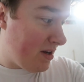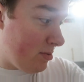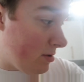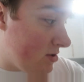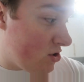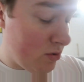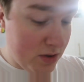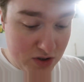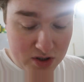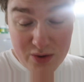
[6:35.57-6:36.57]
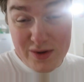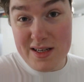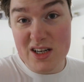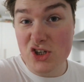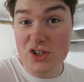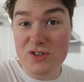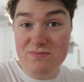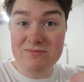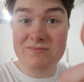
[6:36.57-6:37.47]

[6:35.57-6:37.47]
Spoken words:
I'll probably show you just doing the dishes,